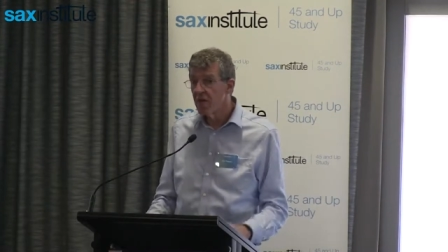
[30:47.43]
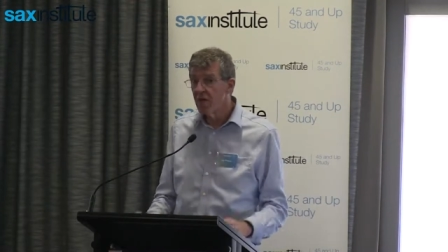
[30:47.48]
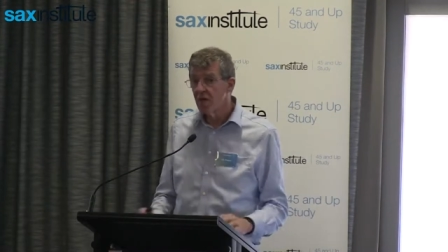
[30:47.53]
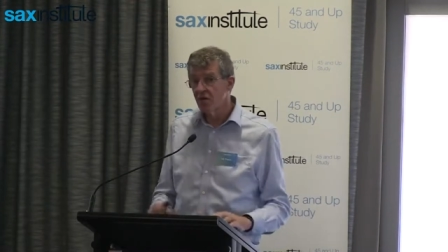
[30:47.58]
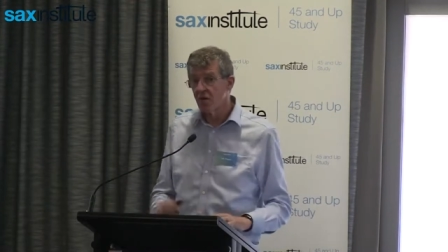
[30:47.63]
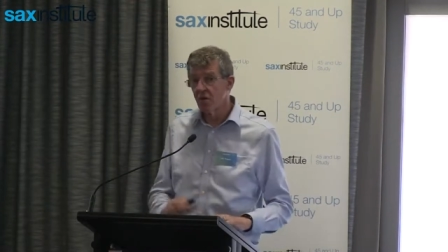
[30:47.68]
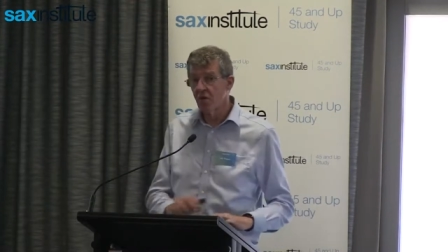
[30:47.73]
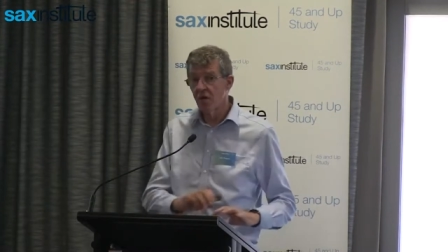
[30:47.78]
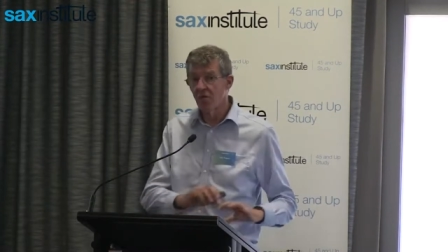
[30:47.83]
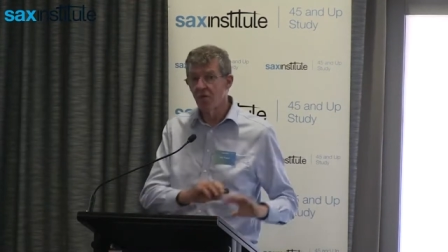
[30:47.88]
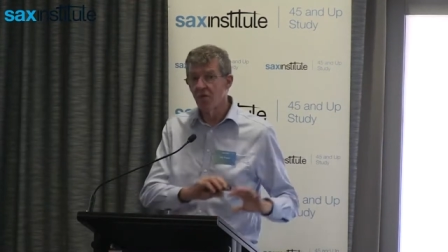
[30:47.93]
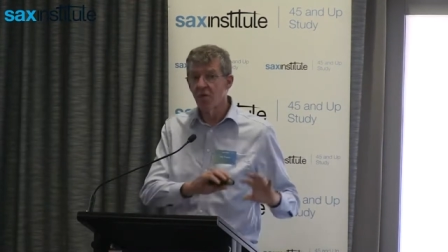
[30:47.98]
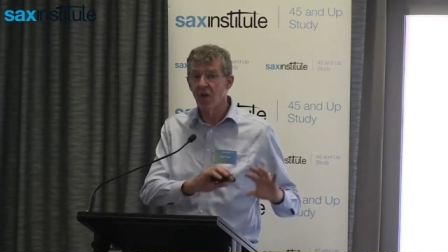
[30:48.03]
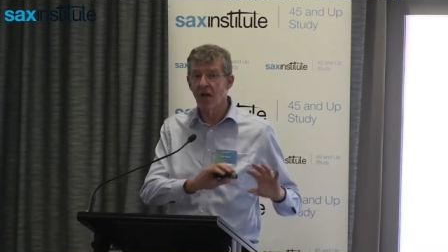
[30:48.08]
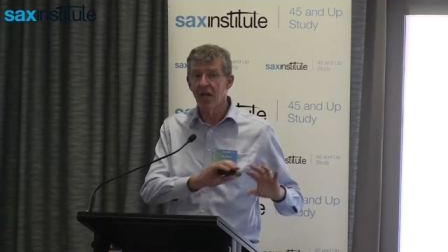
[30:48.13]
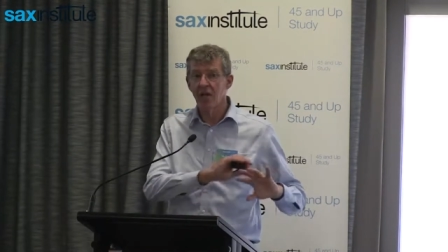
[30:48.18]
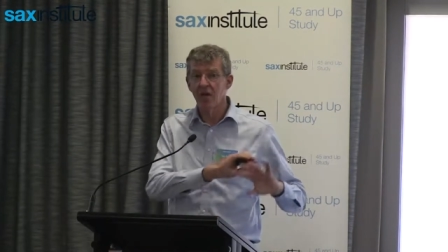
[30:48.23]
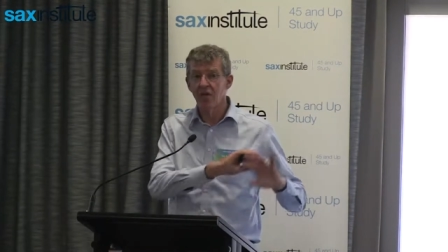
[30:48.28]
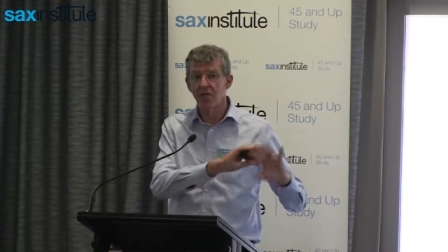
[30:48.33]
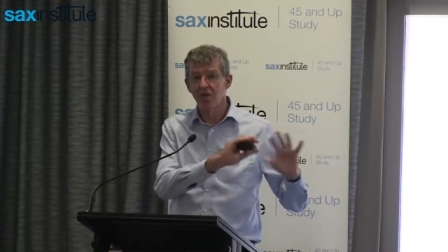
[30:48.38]
So if you
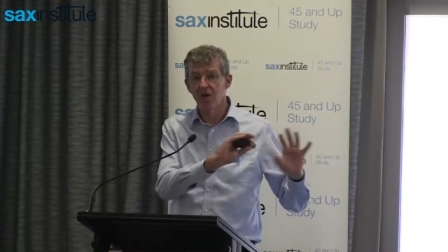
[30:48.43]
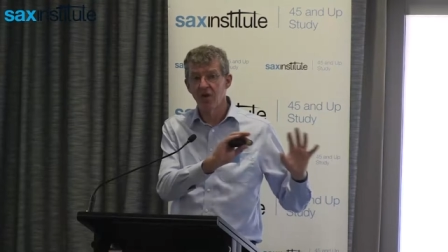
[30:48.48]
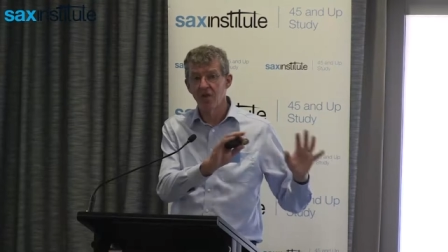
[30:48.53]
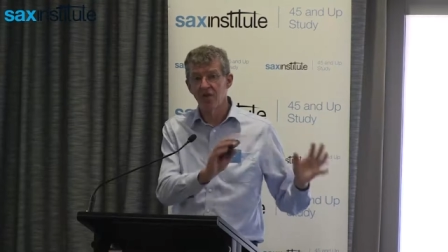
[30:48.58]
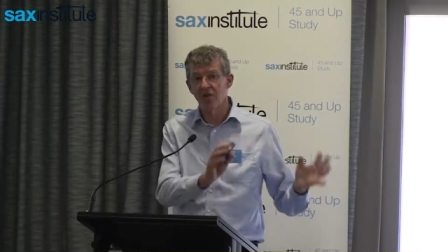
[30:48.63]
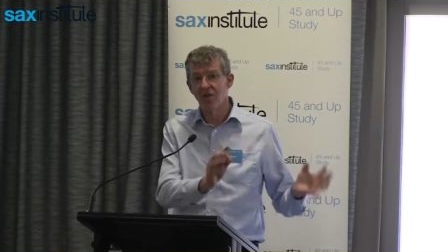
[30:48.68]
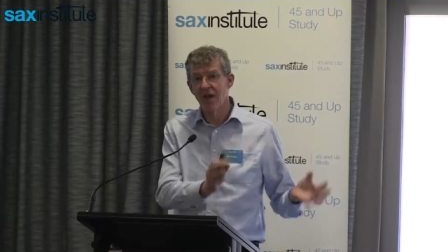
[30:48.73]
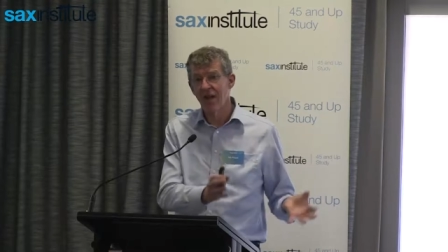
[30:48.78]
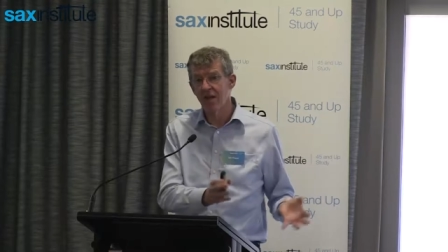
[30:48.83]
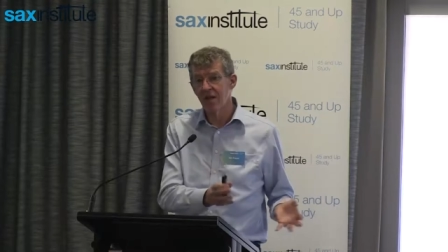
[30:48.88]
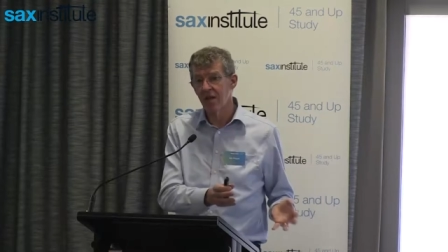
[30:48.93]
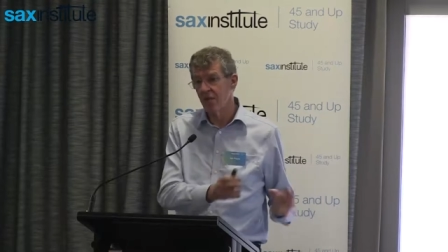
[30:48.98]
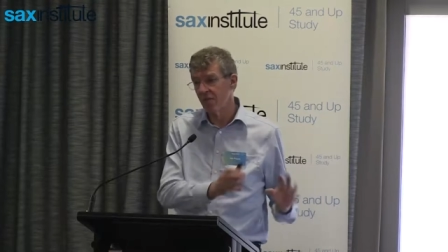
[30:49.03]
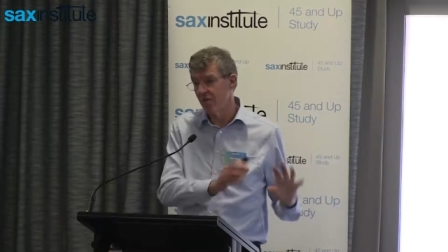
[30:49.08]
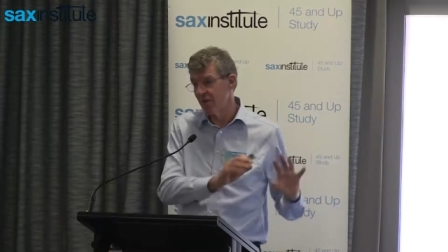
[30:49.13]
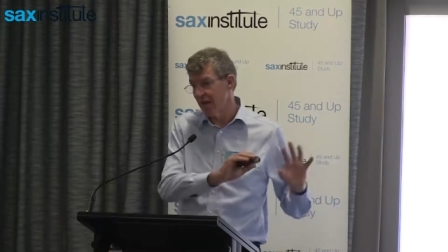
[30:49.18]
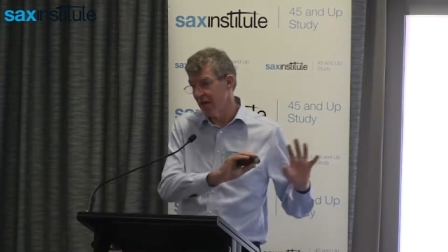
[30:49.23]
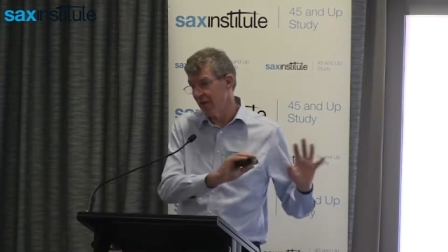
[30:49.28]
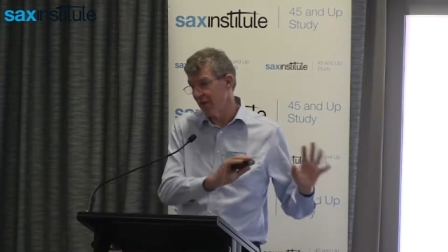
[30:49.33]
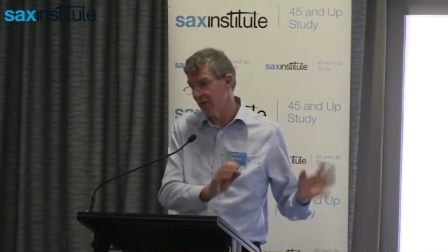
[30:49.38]
like, the first valley of
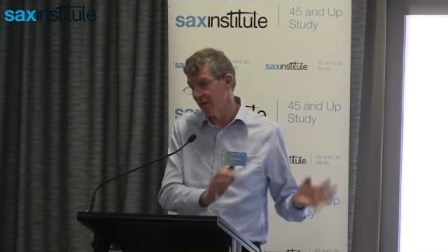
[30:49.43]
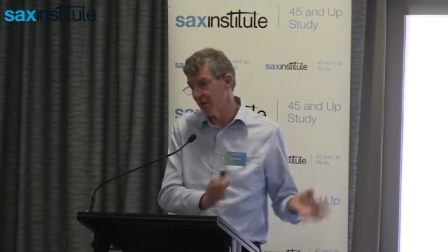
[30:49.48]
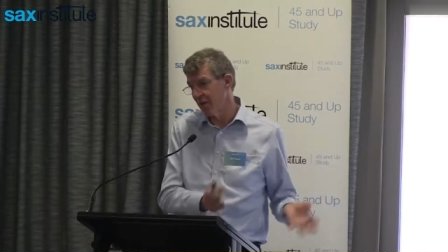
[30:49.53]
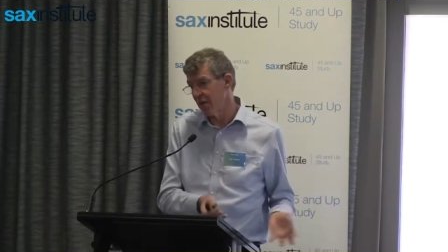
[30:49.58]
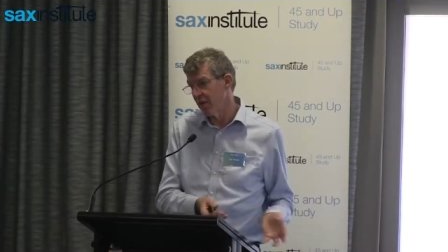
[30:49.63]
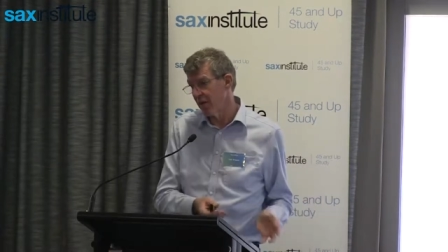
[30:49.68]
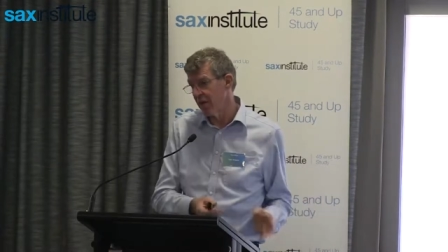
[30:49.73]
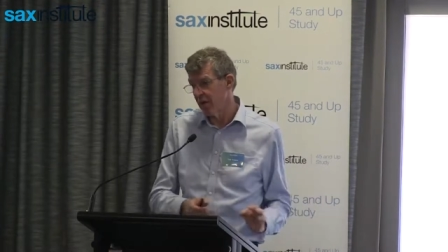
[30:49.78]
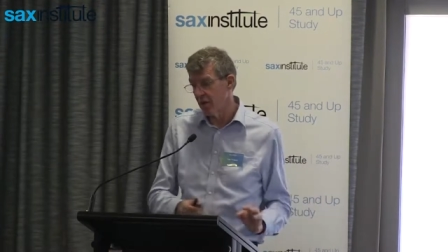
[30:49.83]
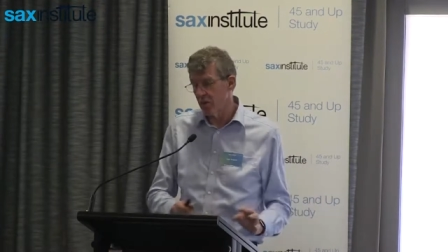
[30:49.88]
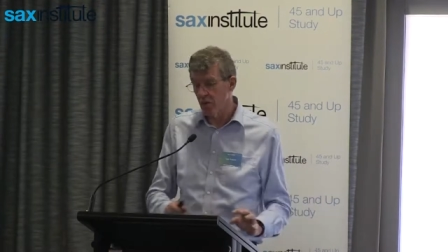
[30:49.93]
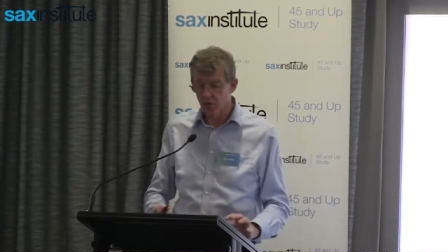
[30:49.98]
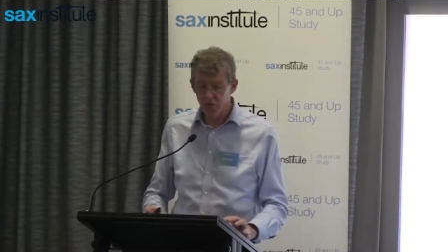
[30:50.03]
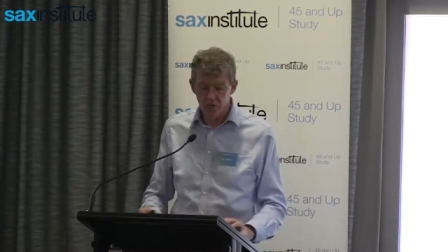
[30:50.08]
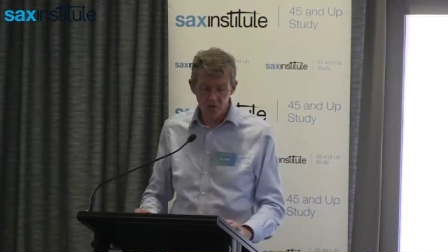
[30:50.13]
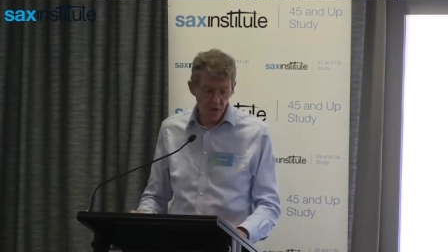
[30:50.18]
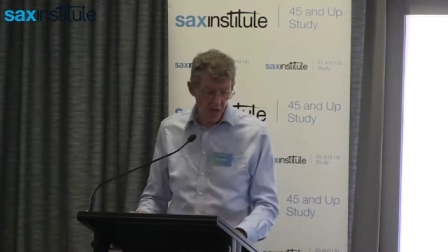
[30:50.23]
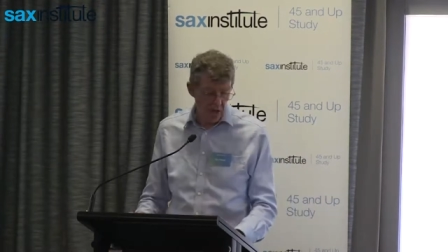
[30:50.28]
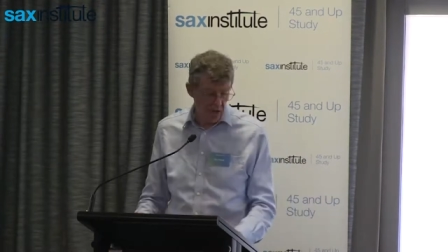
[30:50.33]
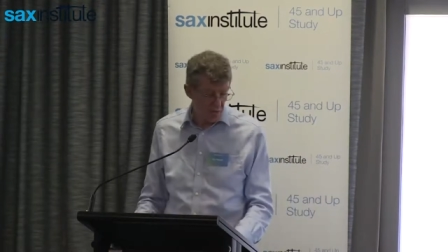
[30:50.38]
death in clinical
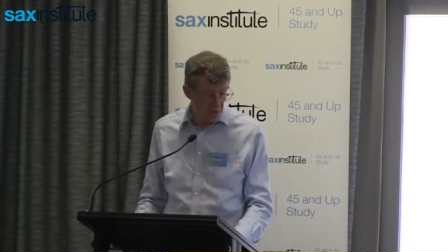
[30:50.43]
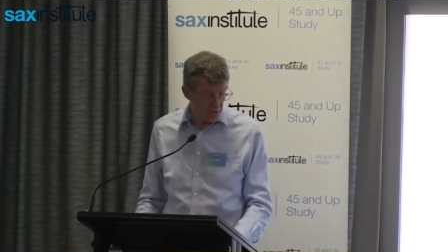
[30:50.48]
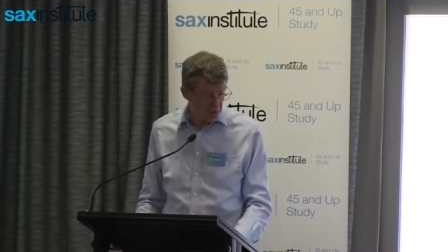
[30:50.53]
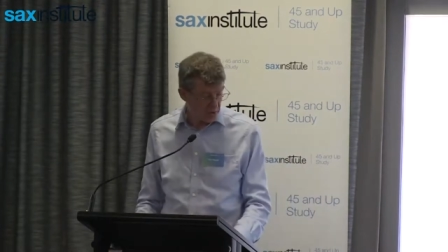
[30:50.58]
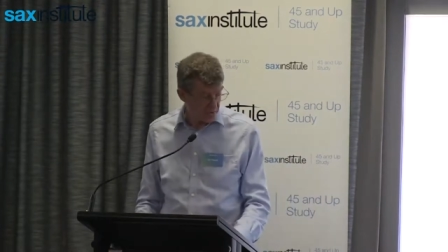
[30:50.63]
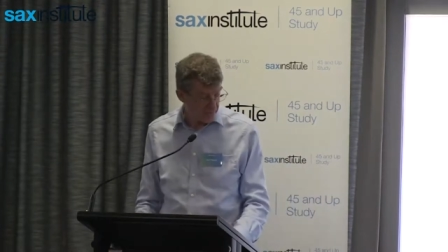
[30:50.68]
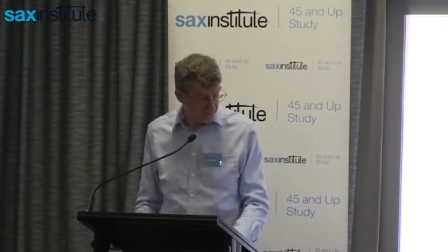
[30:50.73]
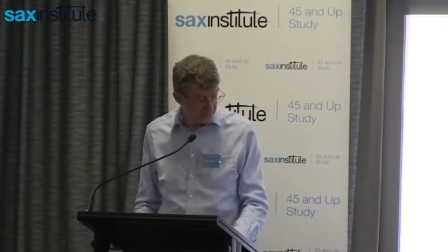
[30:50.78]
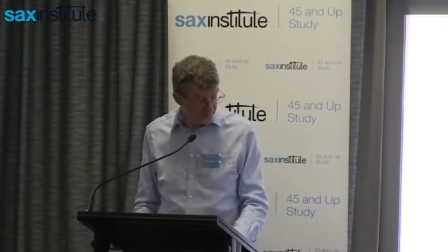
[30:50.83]
trials.